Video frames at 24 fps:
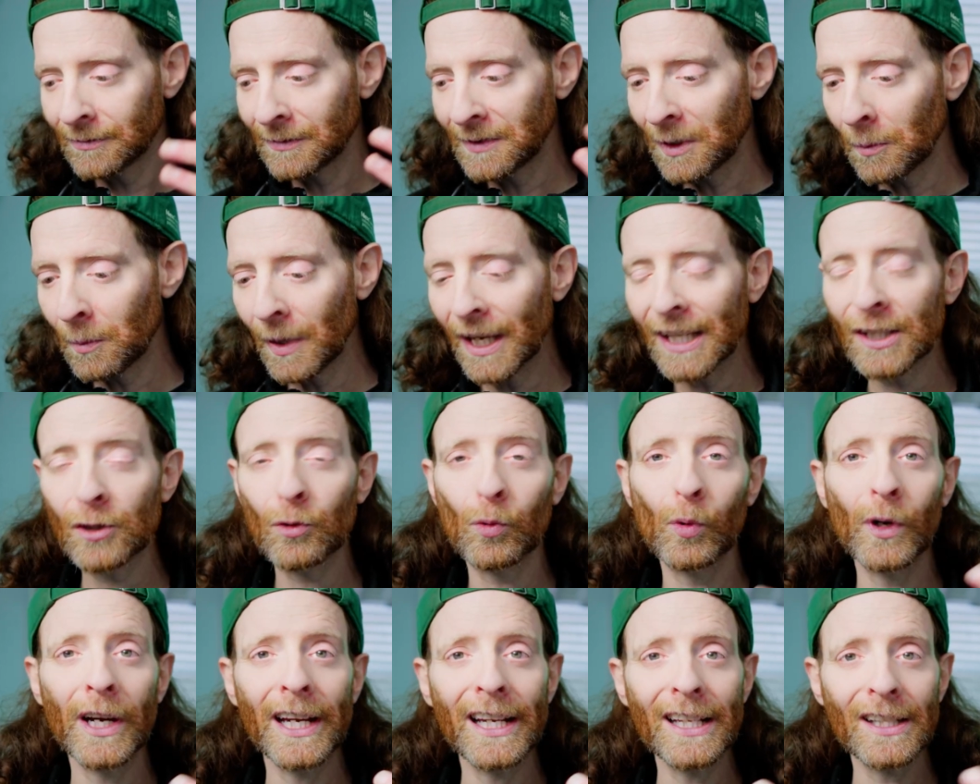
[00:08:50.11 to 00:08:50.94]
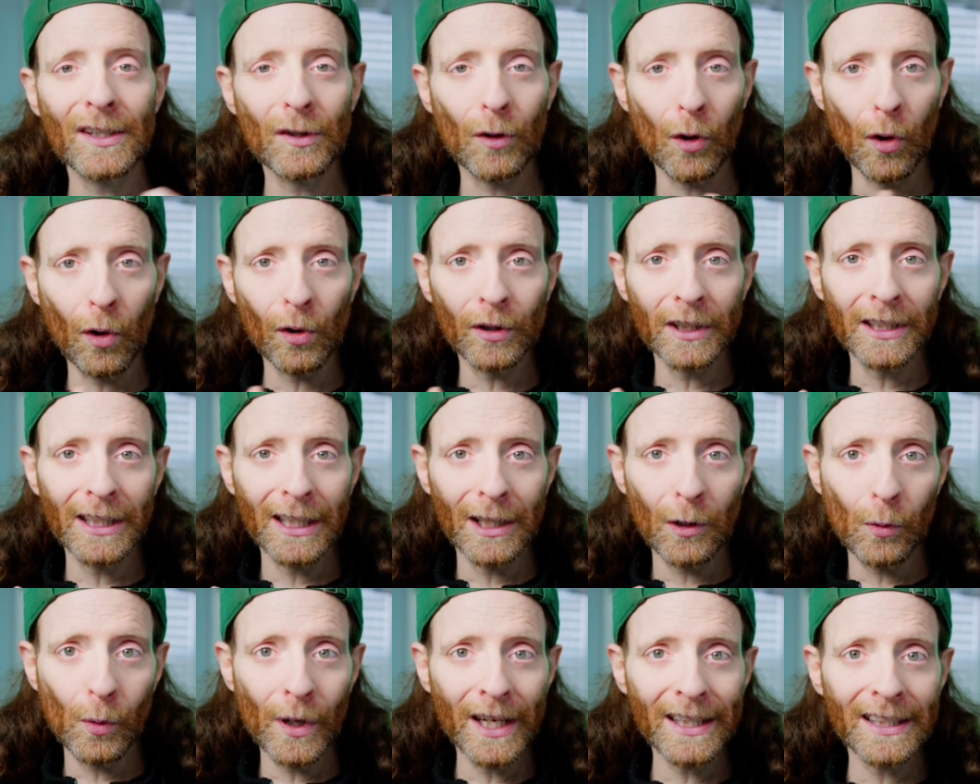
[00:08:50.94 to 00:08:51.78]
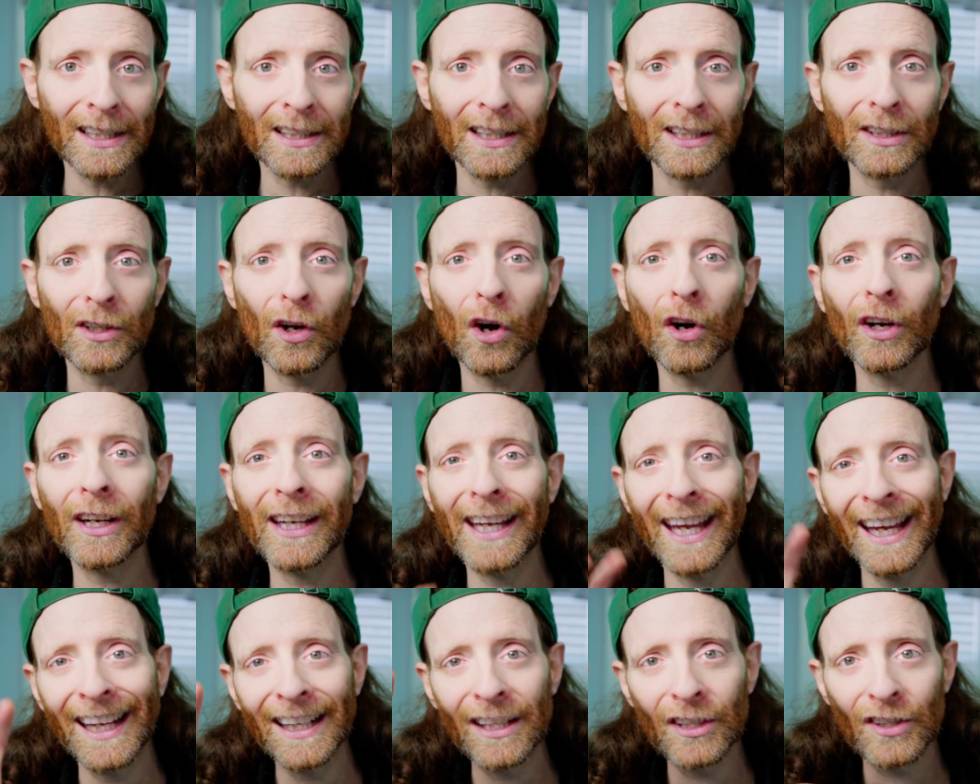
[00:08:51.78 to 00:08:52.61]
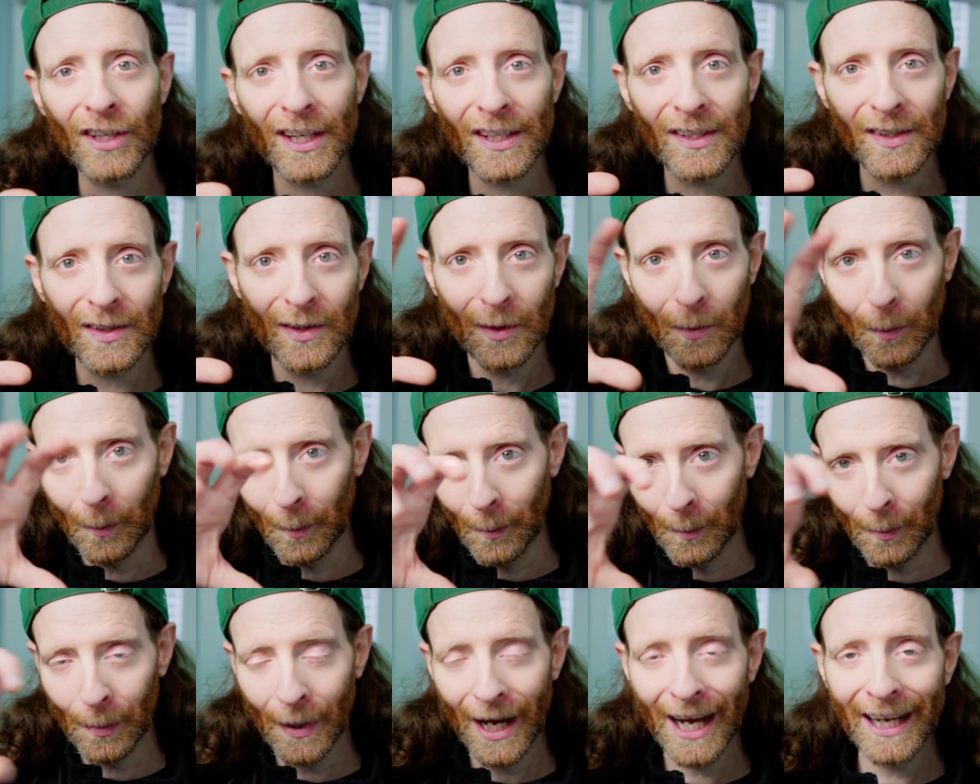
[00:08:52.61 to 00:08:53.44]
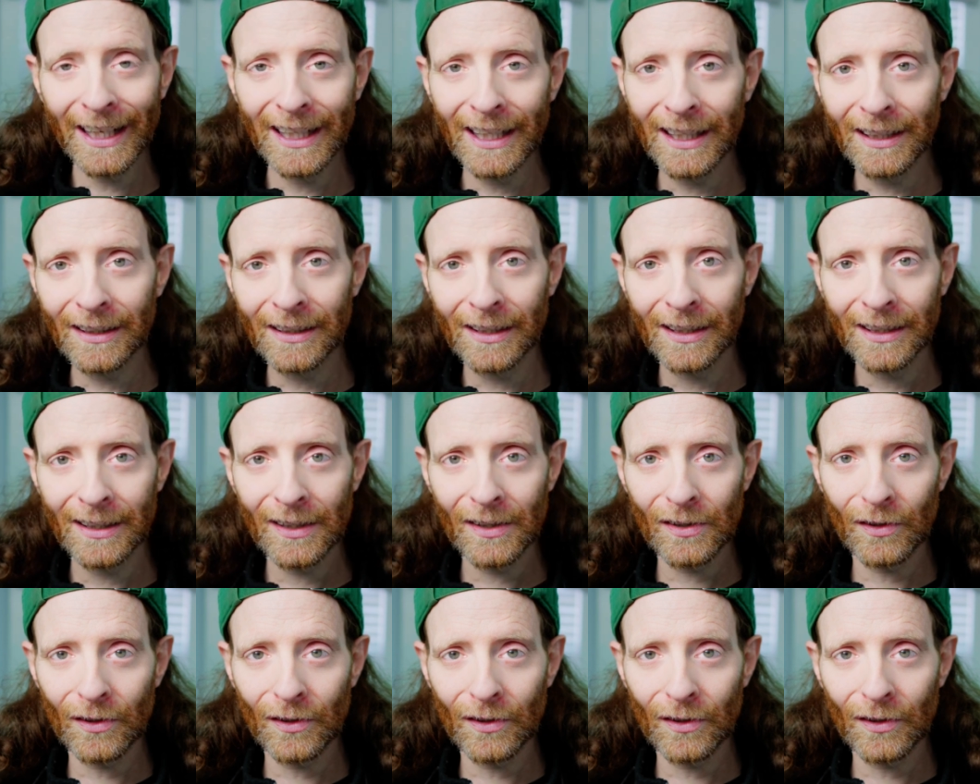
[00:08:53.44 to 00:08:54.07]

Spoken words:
The best way is to hold it in a way that the dog can't just bite it.